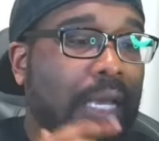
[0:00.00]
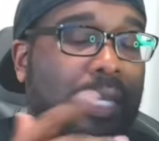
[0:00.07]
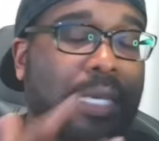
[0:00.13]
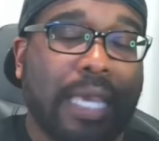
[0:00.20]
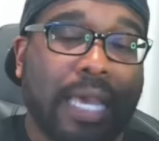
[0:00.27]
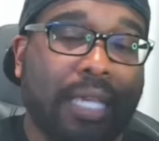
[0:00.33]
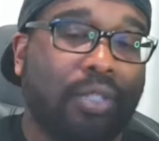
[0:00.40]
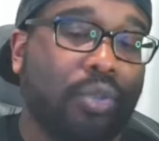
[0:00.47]

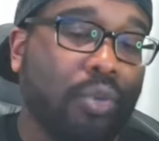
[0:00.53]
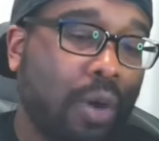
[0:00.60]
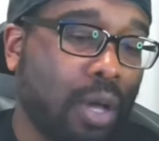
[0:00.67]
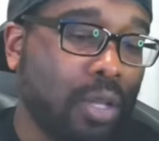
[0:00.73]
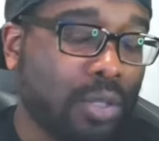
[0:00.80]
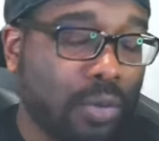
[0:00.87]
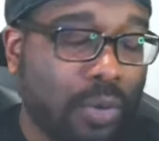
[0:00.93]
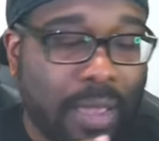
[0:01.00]
Yes, you
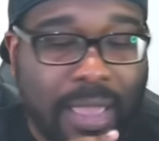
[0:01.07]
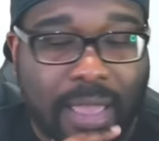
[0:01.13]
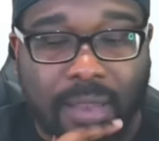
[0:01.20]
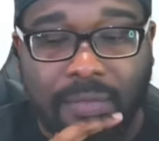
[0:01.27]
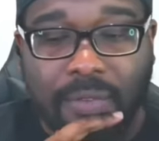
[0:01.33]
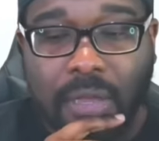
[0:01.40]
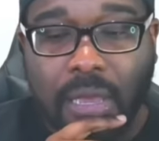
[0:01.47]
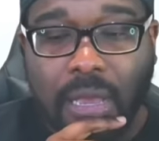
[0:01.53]
also
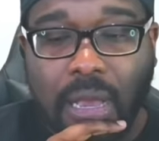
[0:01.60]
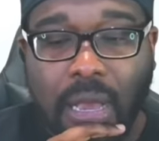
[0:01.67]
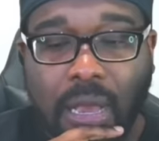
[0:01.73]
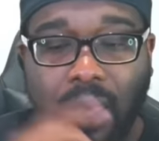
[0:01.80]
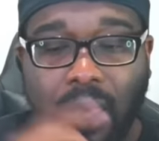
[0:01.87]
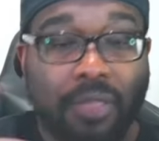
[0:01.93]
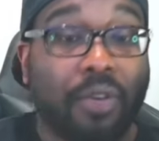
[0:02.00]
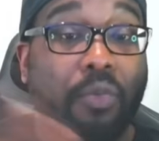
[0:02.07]
have
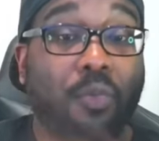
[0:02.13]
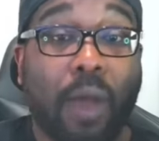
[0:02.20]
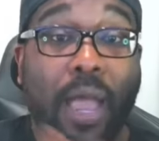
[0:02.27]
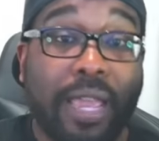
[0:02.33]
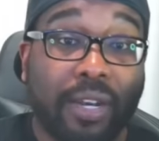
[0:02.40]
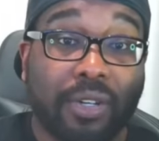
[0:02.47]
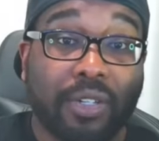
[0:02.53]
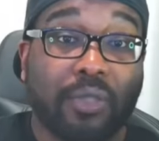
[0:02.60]
uh, the
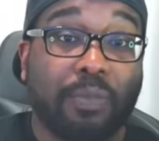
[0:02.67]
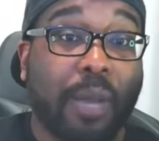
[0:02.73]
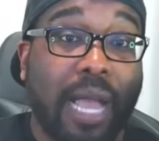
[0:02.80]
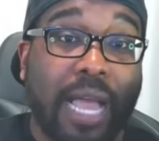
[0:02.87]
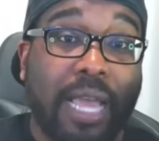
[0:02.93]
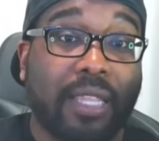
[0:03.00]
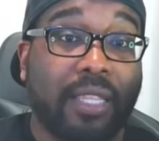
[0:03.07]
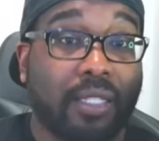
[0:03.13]
writers
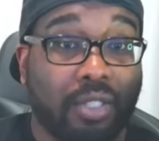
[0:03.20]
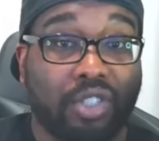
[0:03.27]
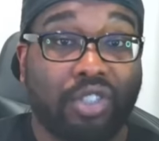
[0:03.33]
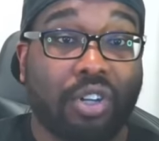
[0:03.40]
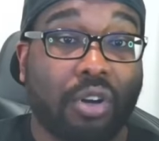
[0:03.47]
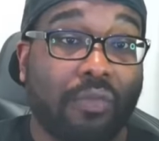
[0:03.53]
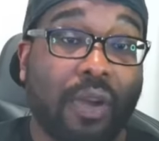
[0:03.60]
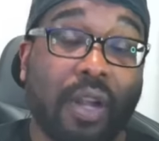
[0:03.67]
behind this, the
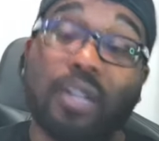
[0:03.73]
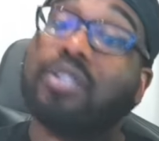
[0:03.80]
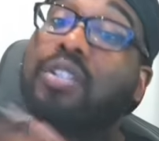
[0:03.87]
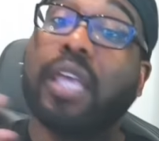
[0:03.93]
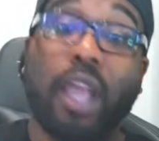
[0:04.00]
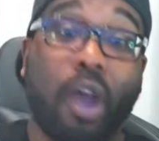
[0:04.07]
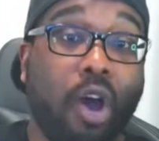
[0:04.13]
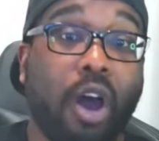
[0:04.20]
showrunners,
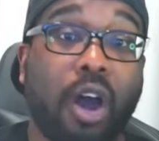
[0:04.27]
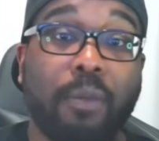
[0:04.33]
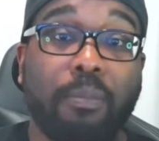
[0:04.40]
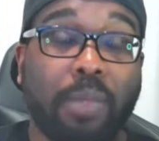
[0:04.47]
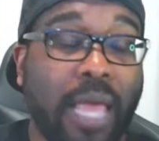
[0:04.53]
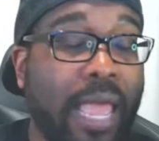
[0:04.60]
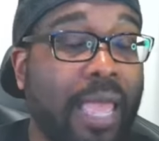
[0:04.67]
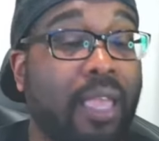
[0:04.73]
they are
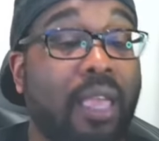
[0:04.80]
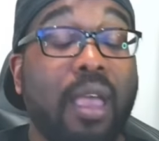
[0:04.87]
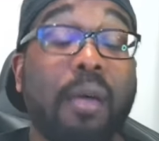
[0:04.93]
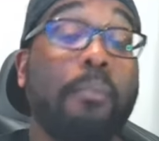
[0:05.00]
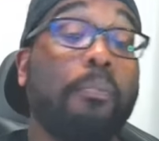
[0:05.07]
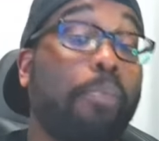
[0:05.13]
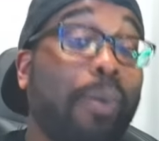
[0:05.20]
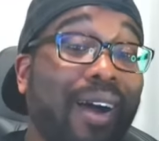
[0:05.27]
black,
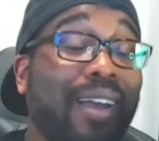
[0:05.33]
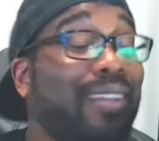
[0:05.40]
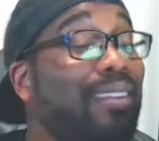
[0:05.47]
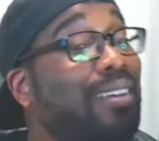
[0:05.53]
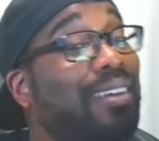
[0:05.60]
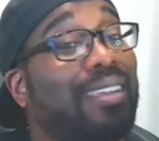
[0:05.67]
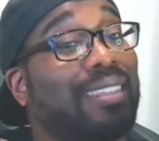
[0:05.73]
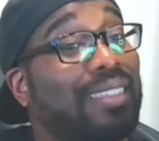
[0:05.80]
but
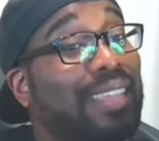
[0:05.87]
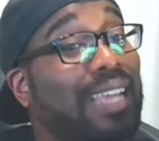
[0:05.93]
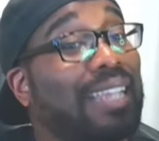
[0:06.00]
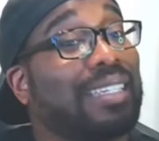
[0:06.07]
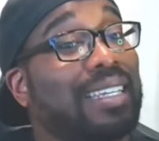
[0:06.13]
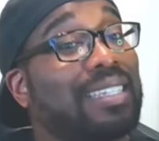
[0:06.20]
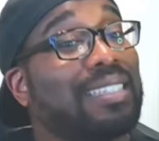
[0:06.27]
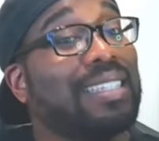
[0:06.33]

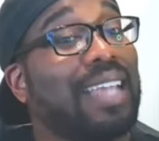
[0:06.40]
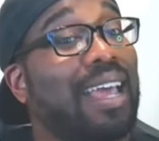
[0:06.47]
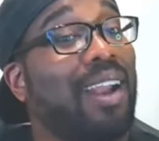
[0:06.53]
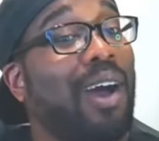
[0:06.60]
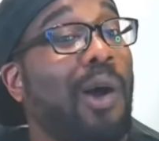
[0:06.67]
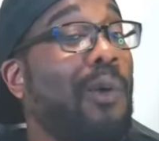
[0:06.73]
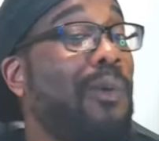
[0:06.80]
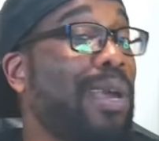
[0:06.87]
that does not
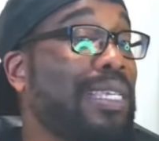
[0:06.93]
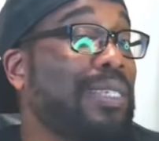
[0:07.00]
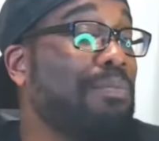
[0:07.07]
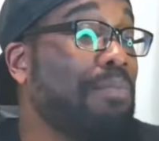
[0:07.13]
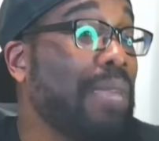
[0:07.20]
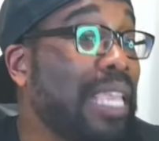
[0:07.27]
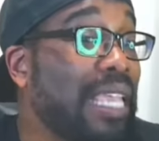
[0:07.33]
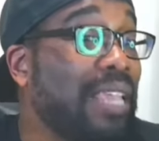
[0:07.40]
always
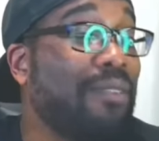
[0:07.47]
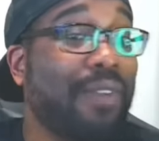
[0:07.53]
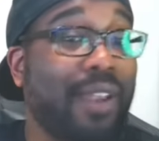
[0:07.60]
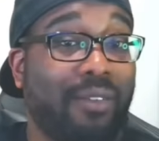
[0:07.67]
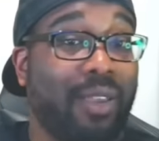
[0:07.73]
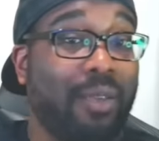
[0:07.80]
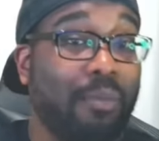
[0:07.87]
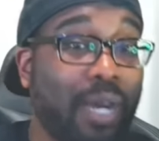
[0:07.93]
mean
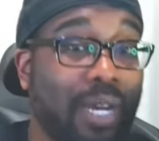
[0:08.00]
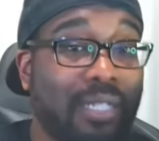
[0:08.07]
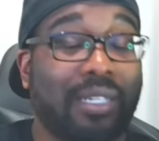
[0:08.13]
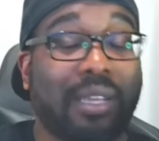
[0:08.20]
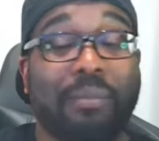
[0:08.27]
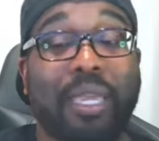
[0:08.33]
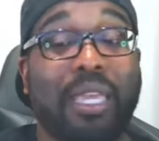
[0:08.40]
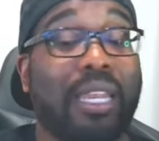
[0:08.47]
very much.
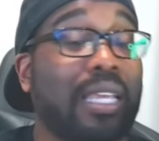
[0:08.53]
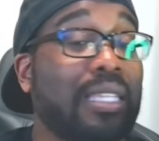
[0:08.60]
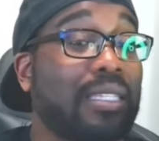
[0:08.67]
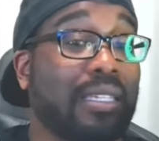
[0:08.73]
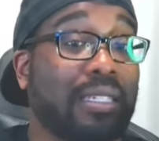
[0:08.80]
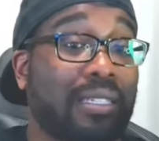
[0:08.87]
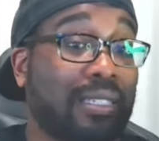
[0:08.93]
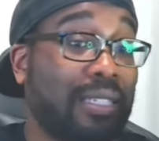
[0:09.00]
I mean, it's
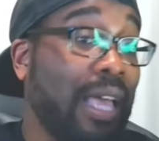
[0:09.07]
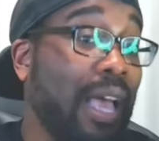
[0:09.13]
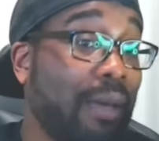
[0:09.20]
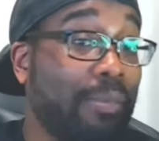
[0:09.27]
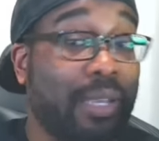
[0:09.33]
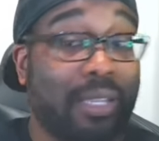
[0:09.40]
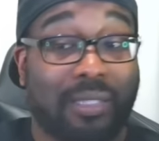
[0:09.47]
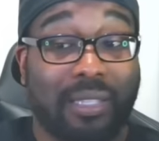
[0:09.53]
a
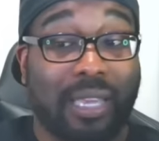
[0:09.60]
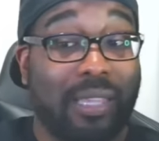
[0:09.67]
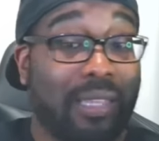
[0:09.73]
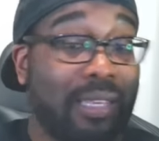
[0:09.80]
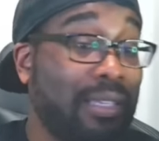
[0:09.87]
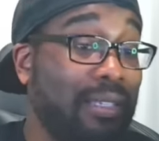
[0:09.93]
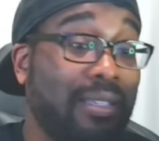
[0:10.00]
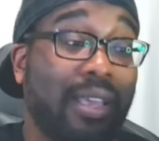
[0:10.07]
step. It's at
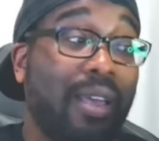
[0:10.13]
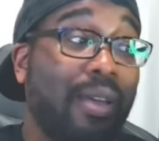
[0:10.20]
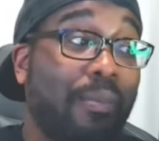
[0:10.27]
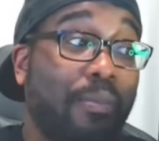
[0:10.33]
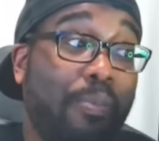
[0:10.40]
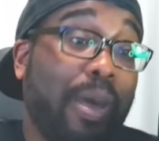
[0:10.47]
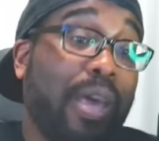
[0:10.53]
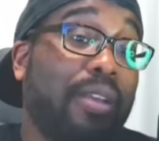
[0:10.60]
least
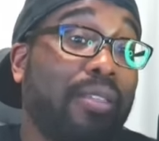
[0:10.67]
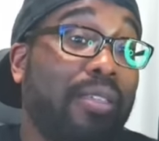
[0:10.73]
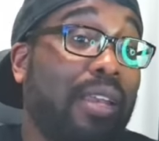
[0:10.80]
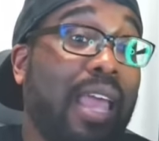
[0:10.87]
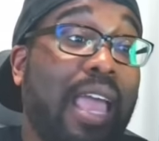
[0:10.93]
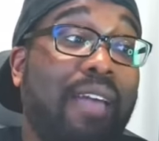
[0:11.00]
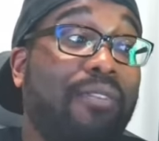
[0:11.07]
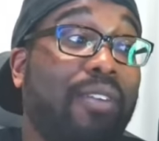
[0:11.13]
better than
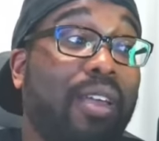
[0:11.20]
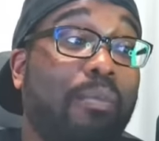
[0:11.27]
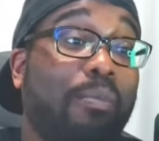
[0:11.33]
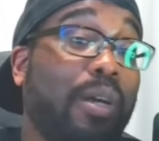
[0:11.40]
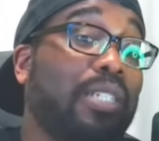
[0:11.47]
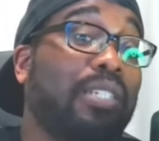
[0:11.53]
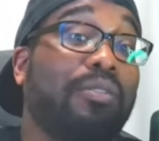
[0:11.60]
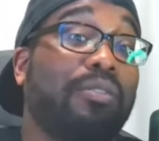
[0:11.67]
having a
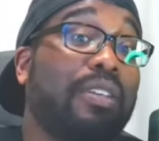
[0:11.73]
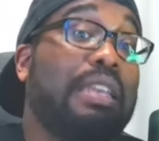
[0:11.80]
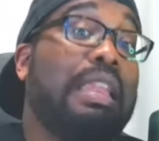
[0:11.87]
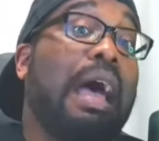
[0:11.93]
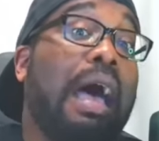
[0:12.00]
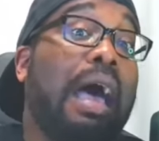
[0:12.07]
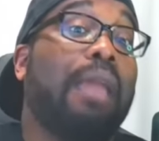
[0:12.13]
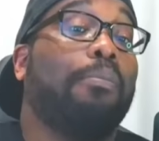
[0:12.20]
bunch of
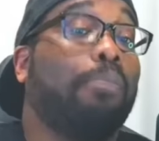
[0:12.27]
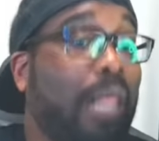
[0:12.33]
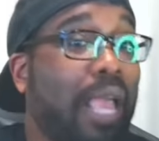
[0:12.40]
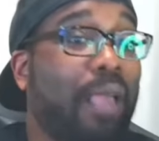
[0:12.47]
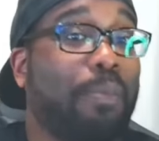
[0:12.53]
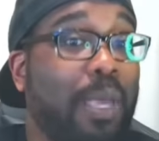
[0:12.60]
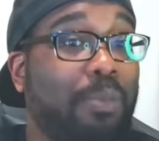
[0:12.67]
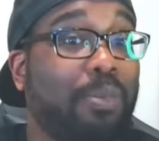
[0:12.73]

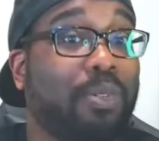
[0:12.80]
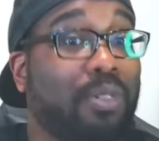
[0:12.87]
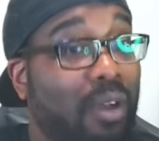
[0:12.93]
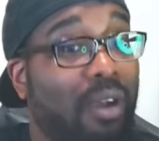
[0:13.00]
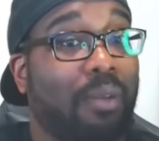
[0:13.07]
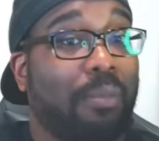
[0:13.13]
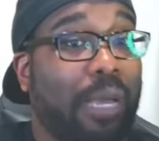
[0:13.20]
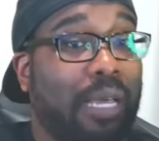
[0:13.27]
non-black people
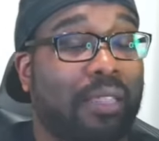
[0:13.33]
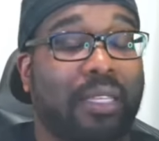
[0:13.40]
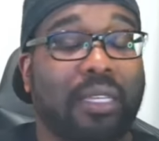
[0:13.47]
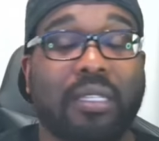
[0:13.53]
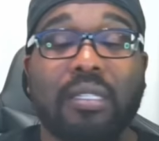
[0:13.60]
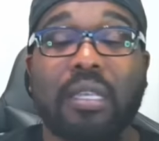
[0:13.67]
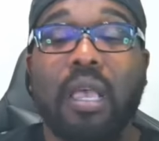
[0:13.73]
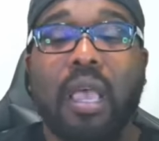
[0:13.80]
talk about
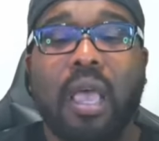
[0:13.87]
this.